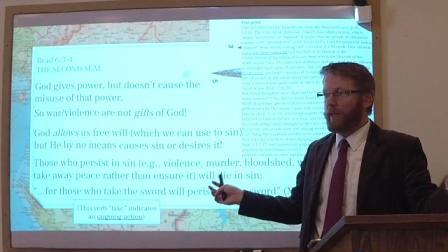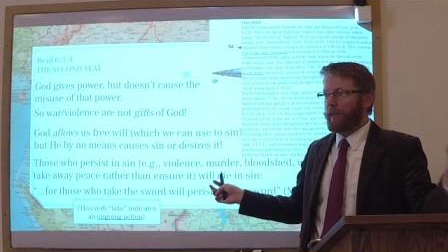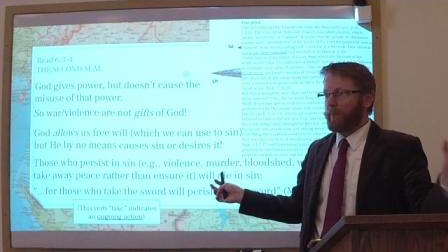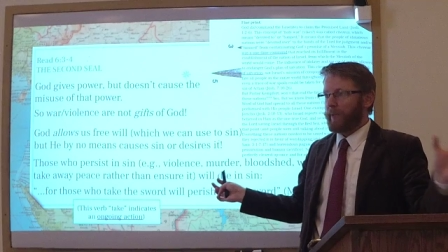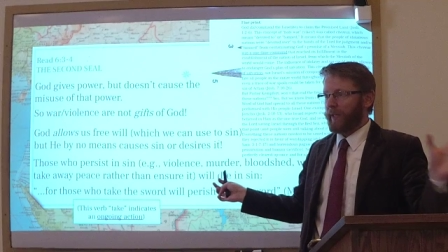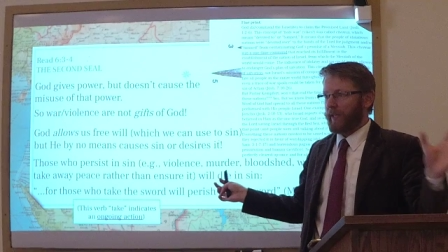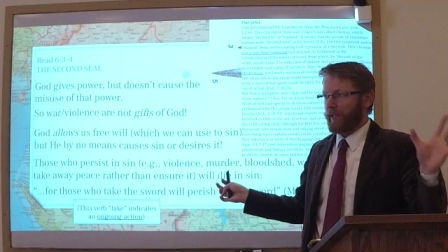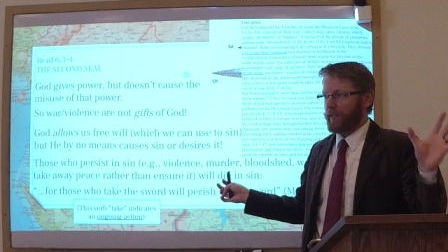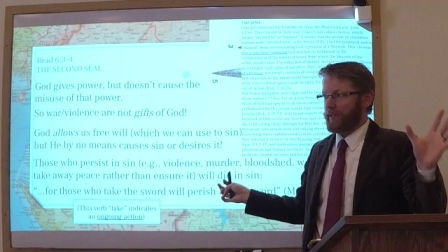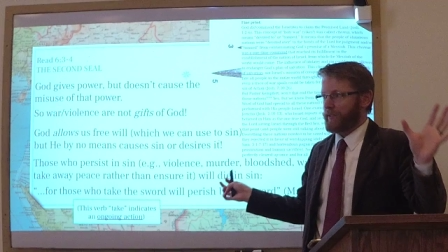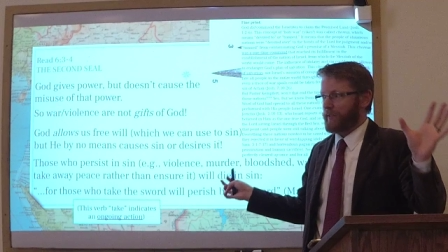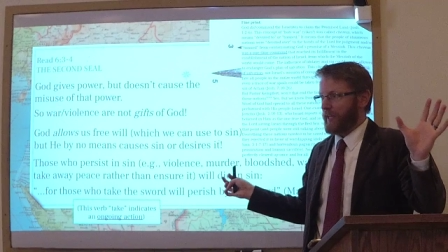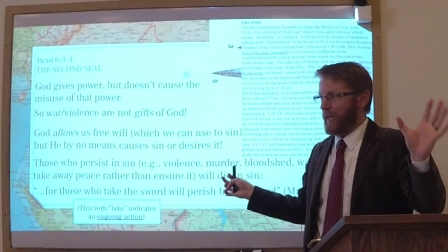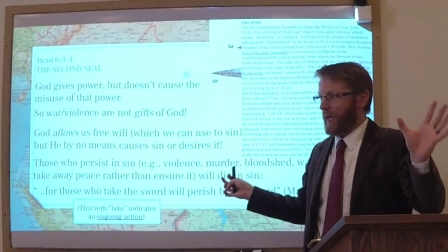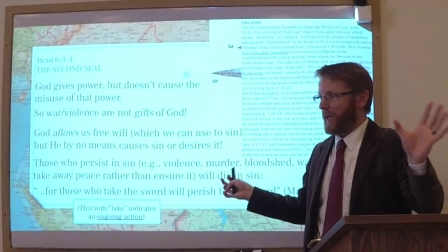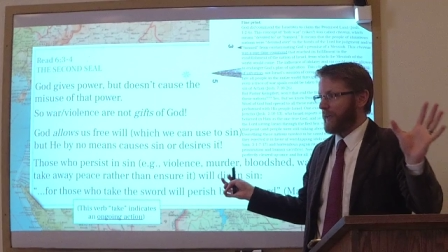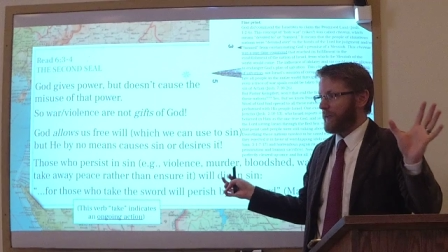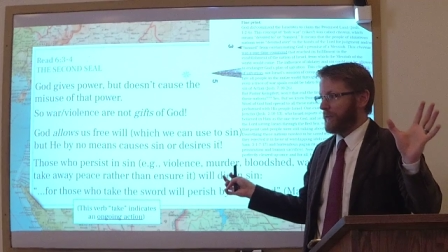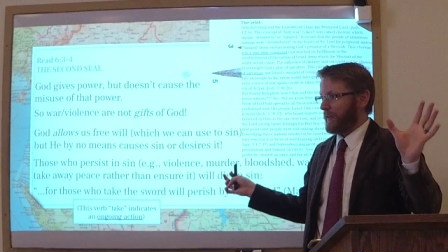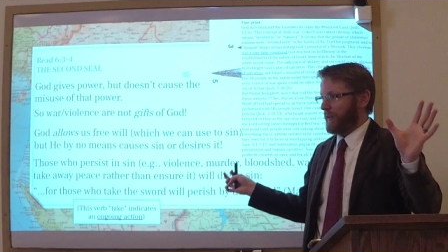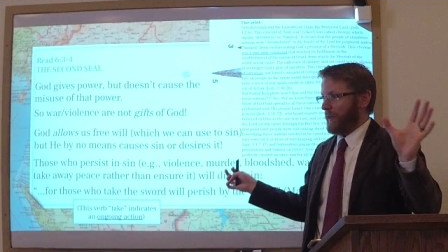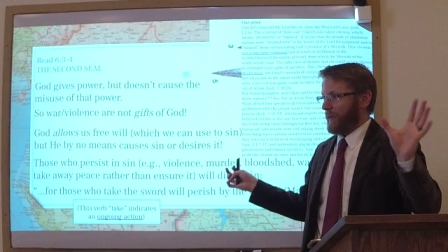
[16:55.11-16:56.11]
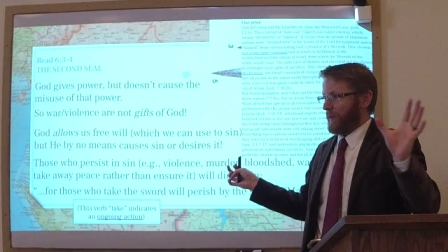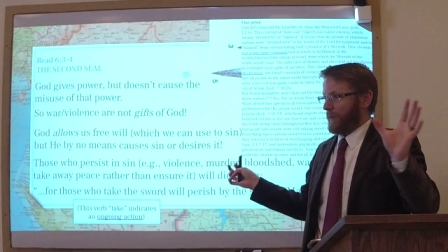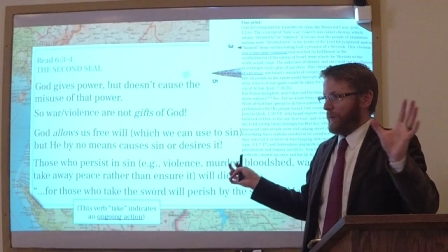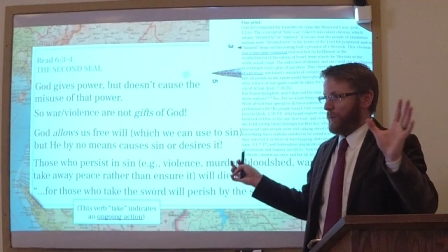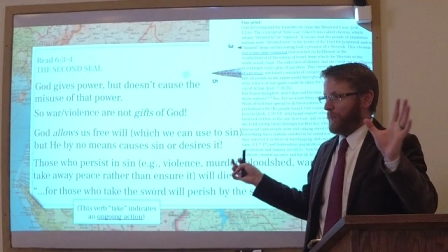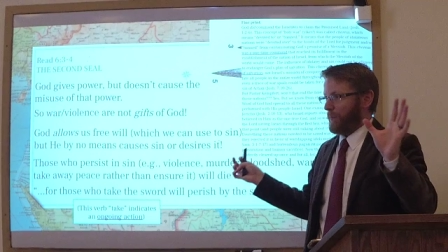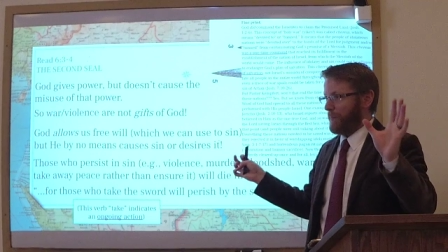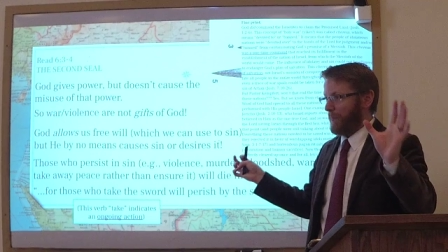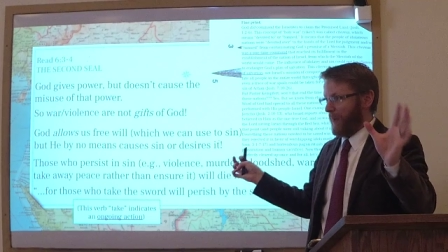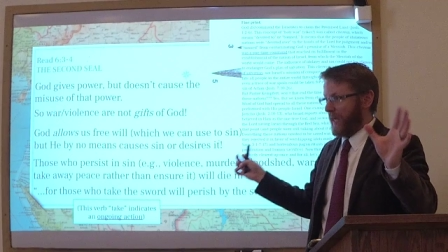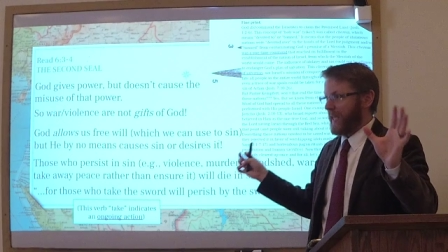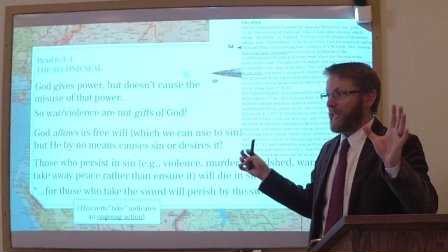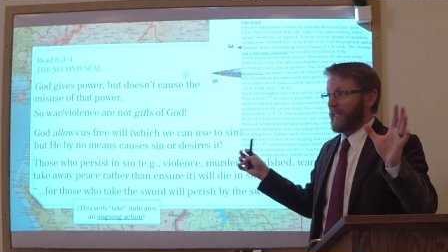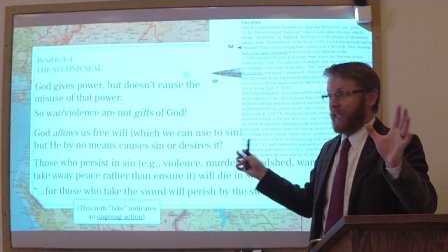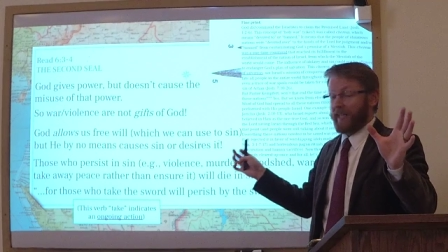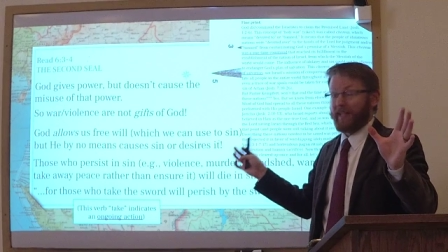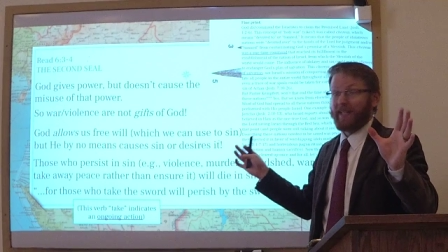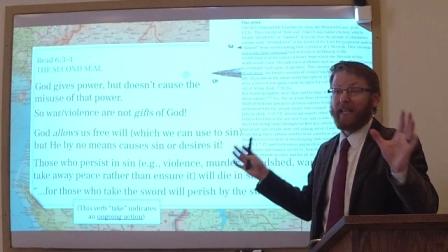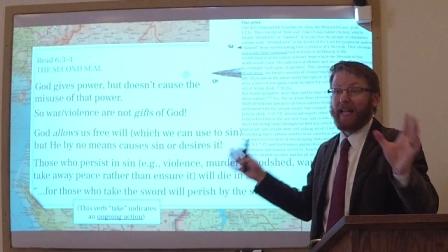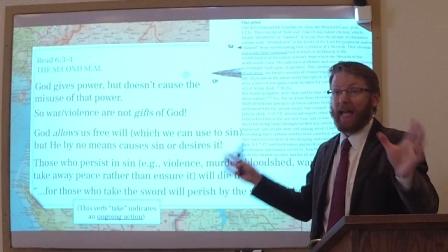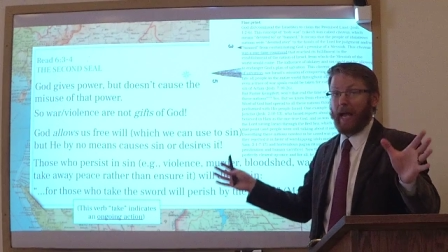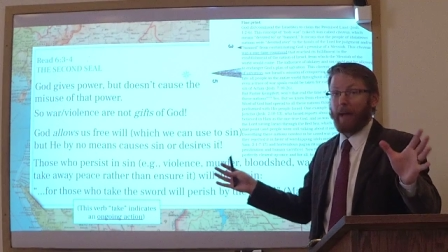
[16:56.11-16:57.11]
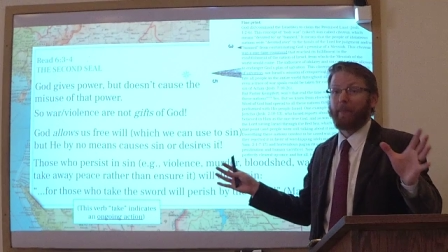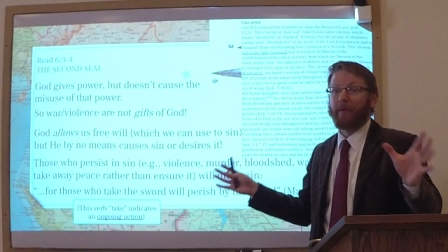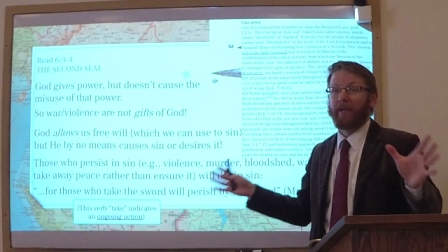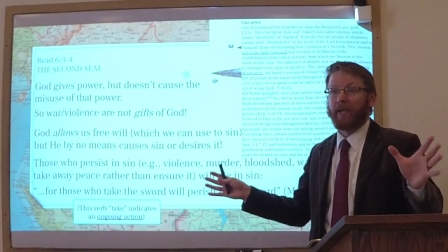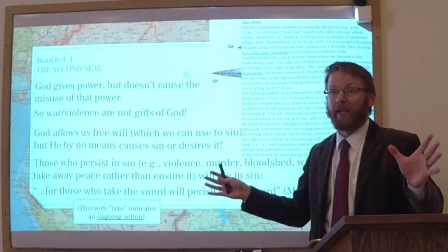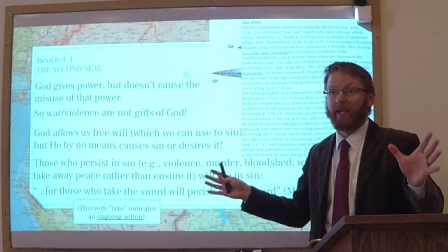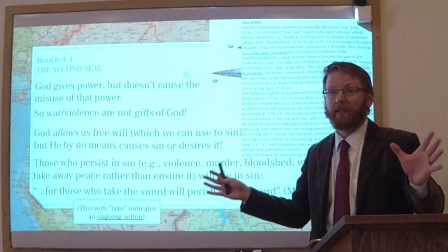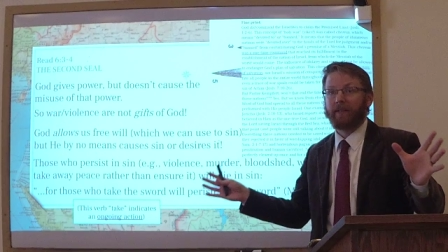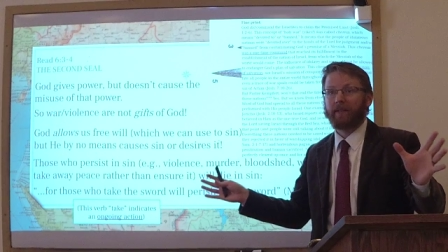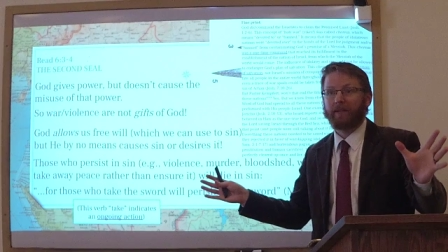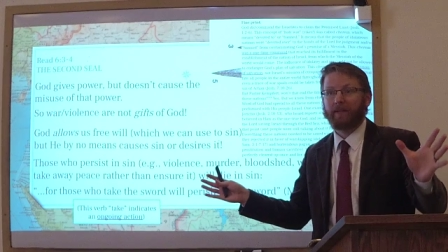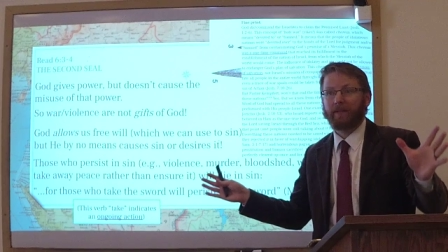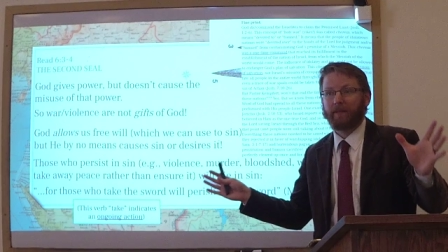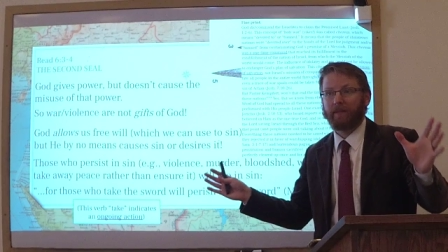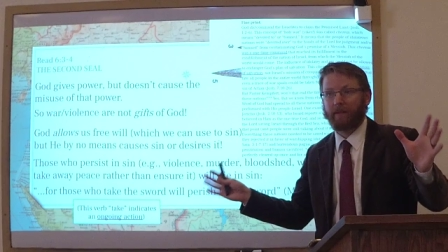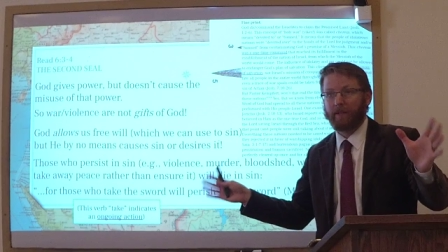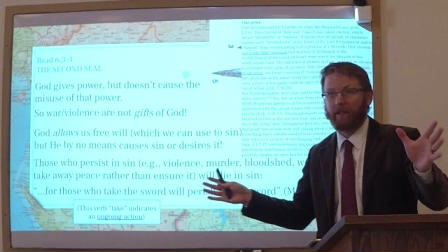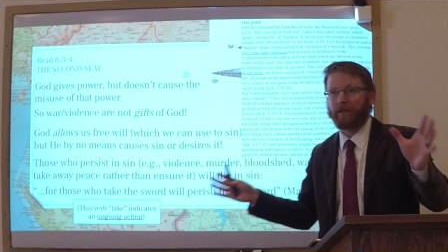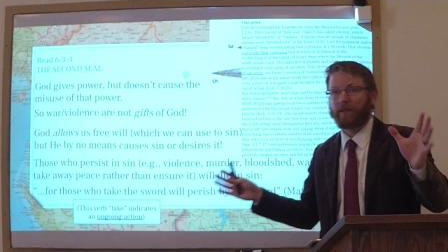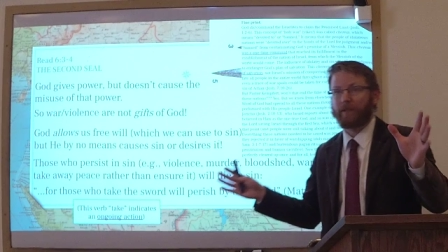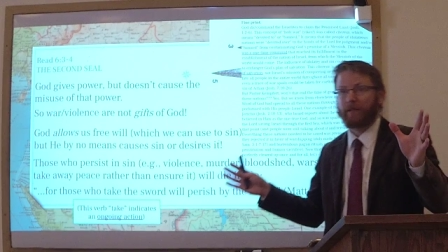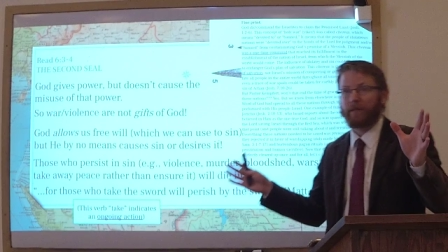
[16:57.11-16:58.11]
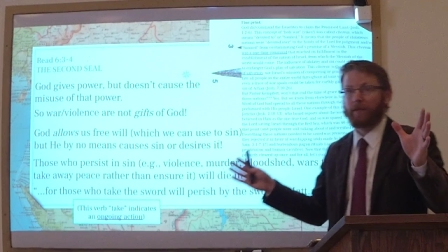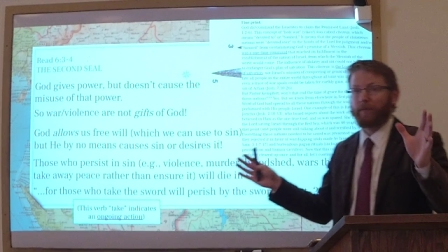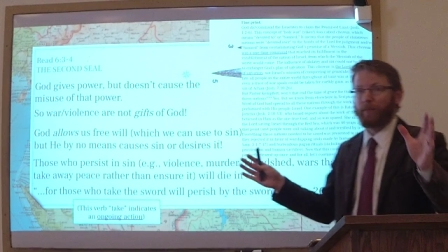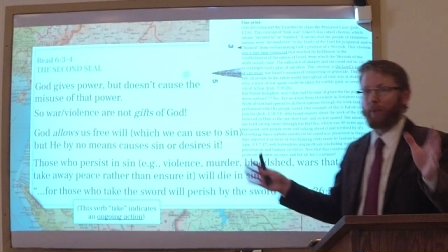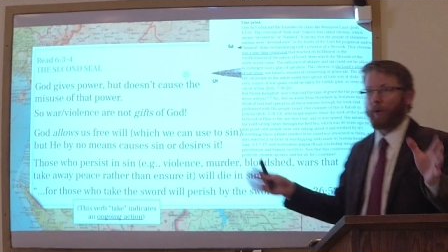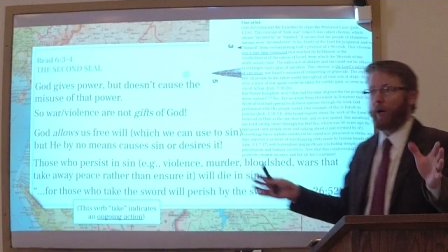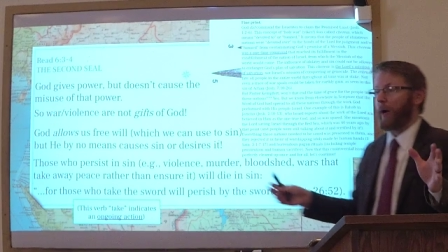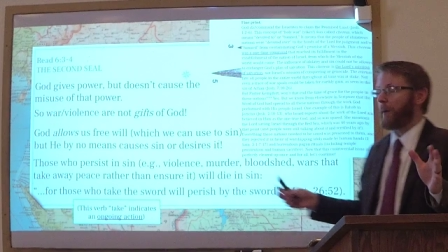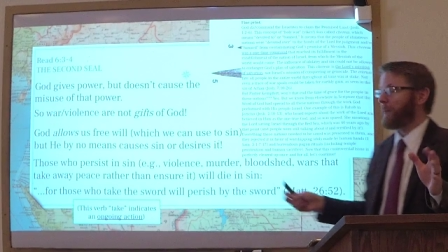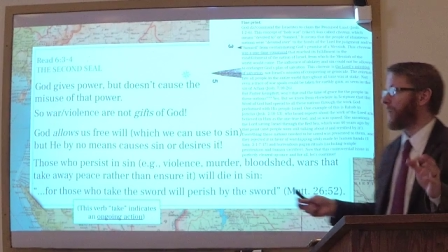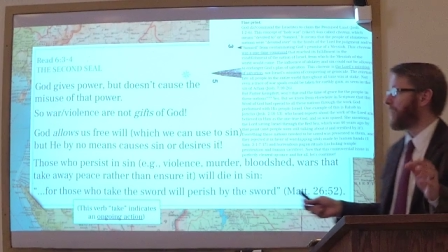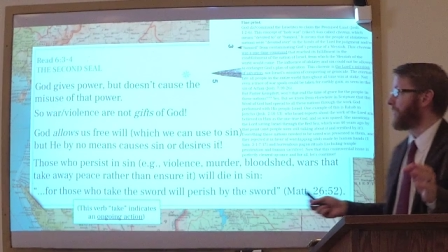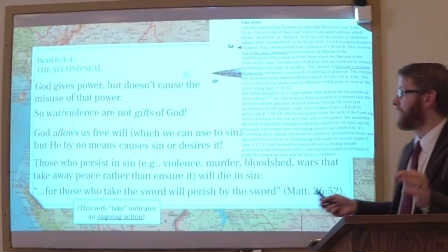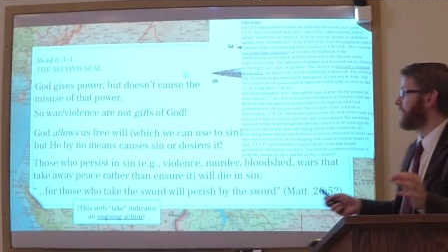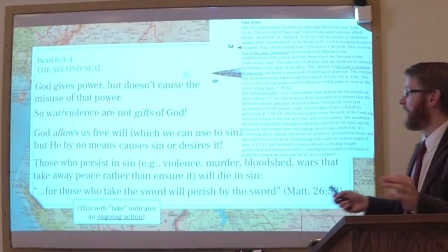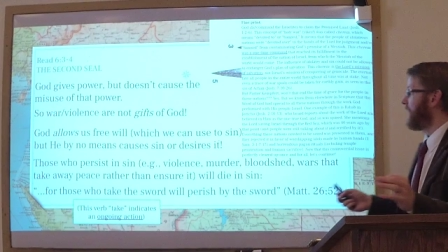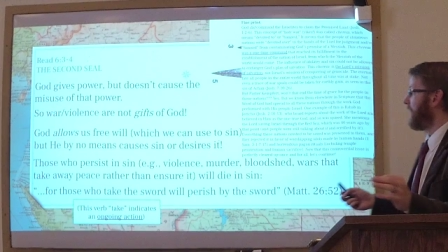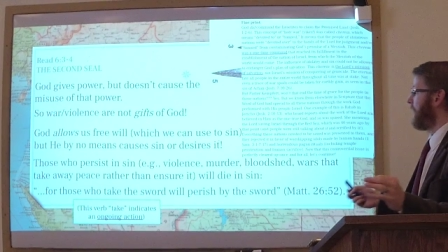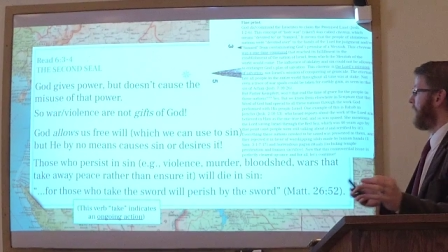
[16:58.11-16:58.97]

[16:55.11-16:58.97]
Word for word: because that might contaminate this promise.